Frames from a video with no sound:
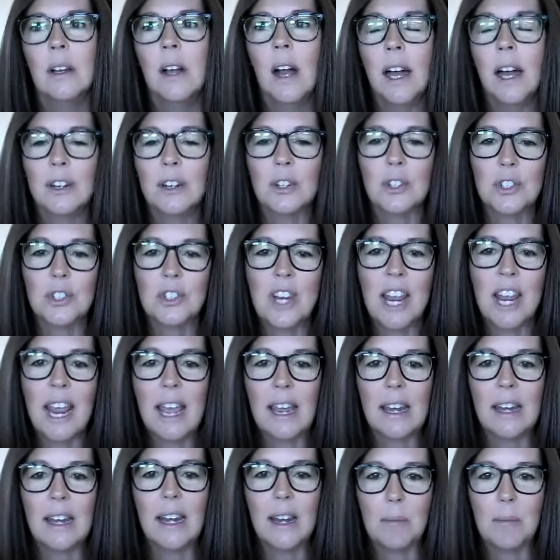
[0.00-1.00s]

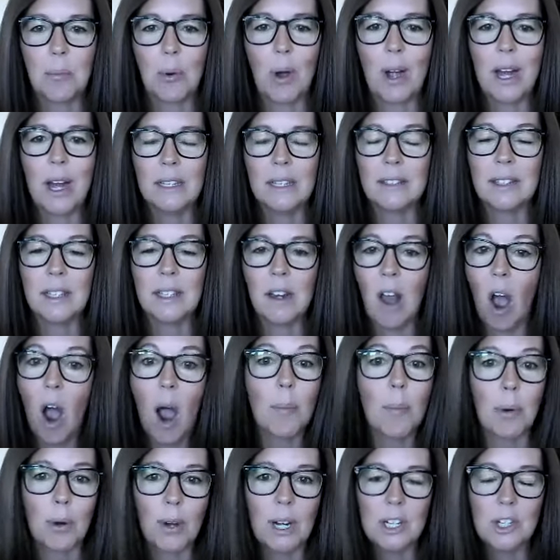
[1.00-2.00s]
understand and embrace and
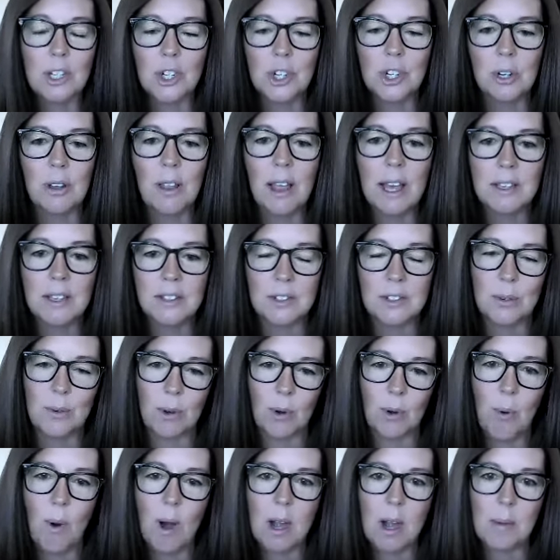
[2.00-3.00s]
operationalize the
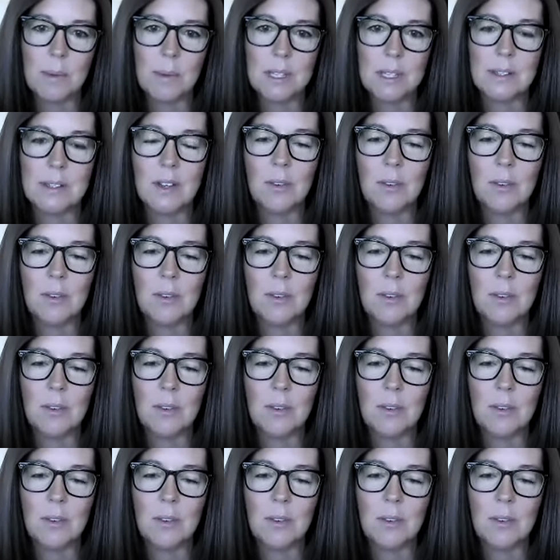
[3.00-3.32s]
requirements